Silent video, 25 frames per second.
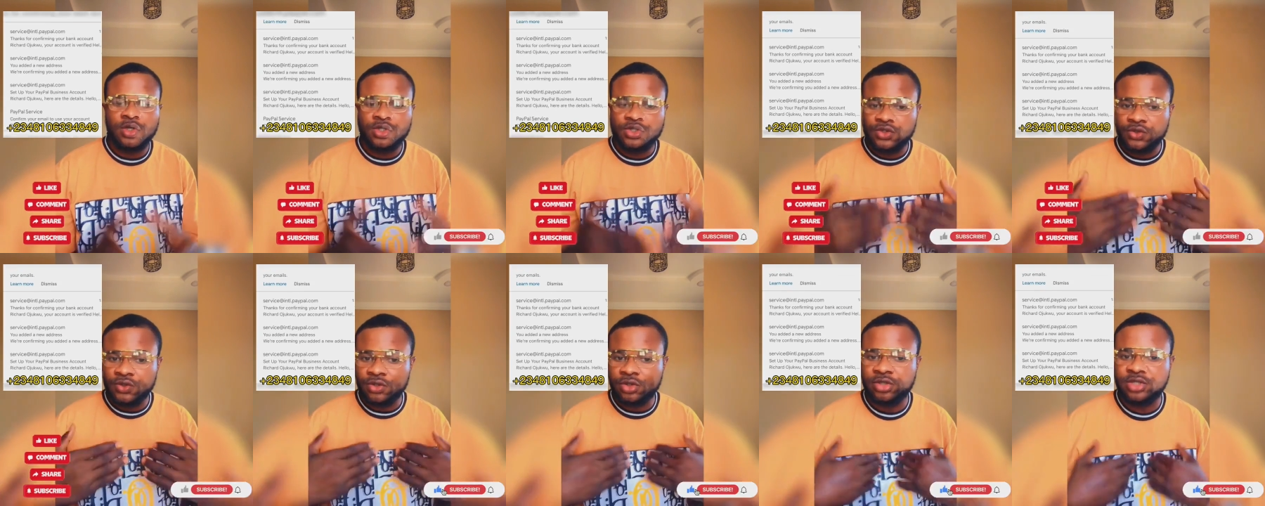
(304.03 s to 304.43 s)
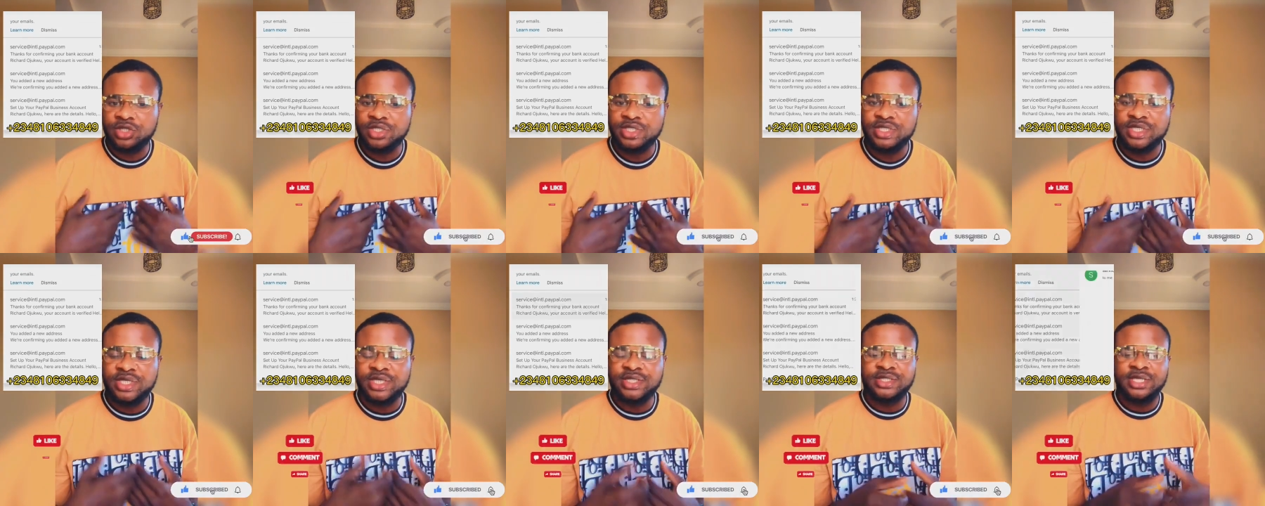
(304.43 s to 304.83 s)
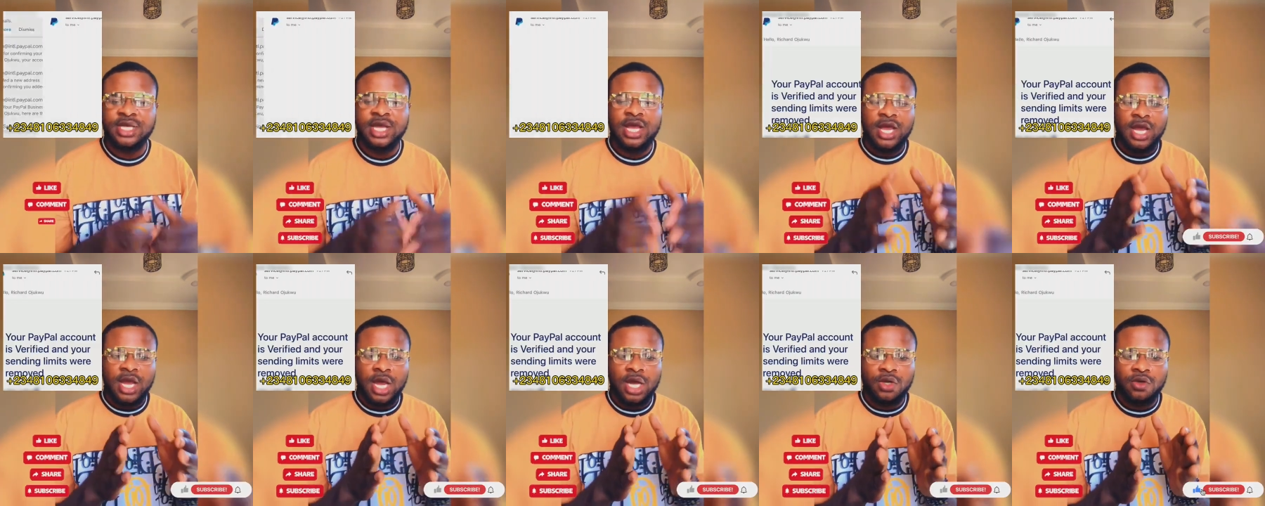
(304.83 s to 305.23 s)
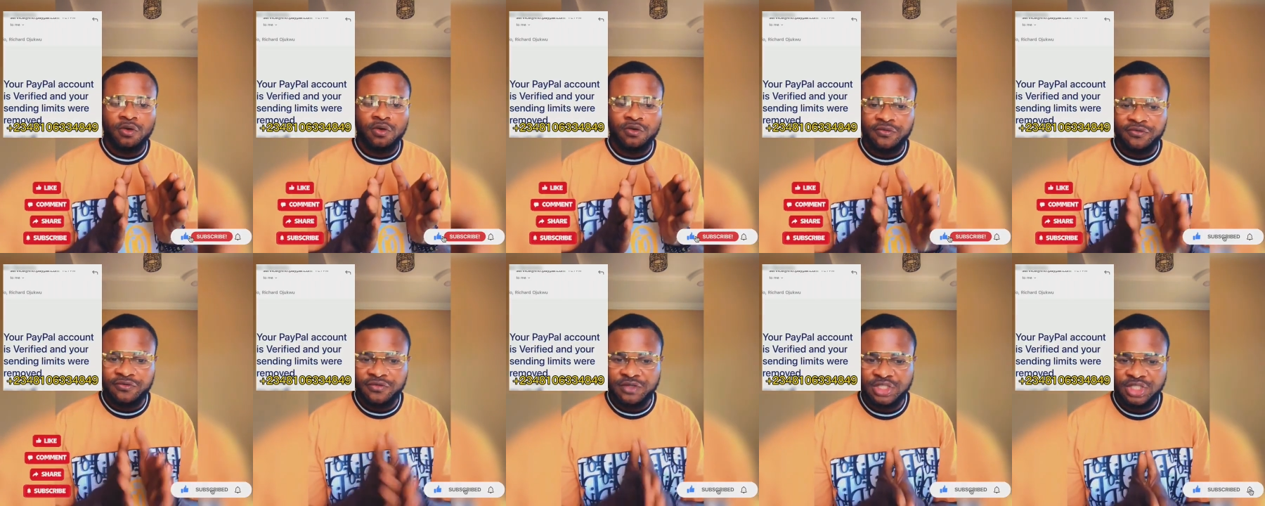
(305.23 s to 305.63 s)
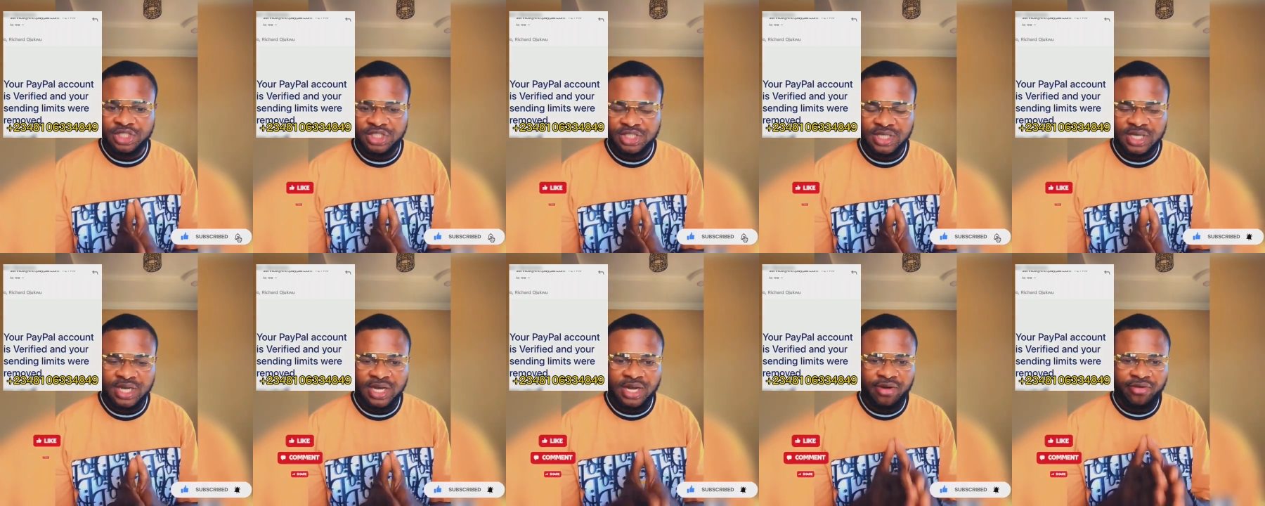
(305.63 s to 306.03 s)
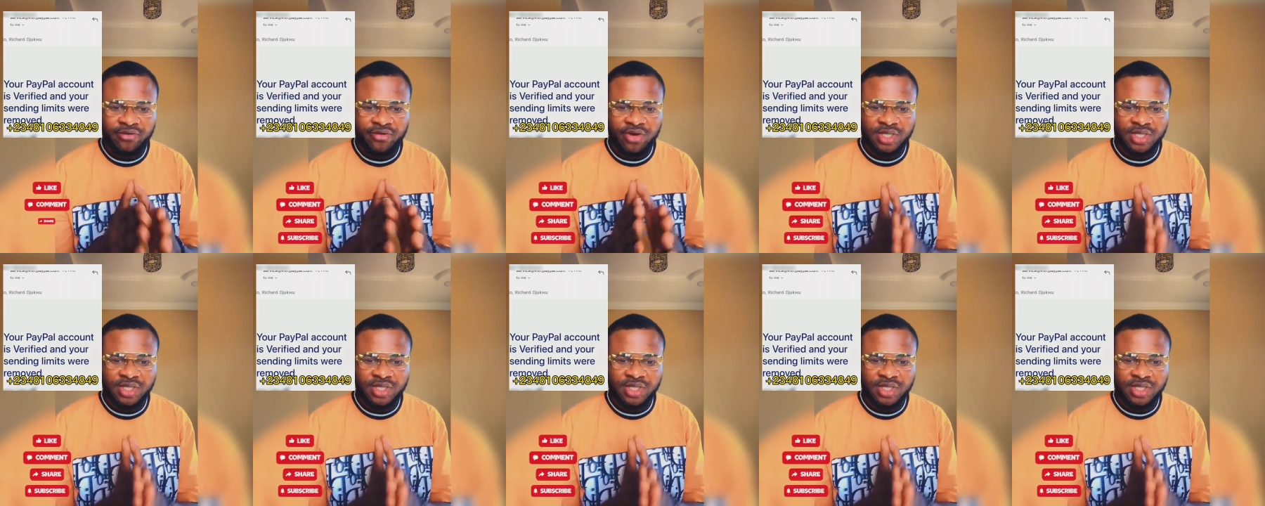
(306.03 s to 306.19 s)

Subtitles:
us to create an official,